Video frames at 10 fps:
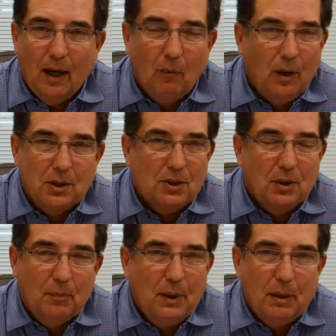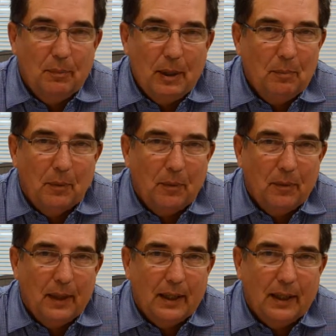I watch so many people
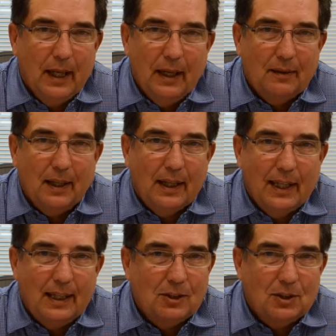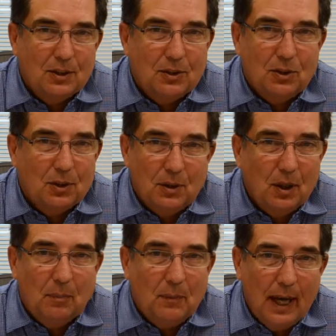think that it just should
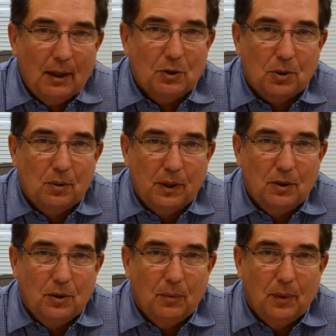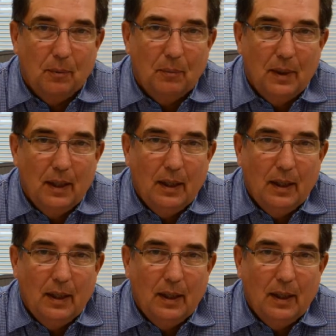come naturally to them.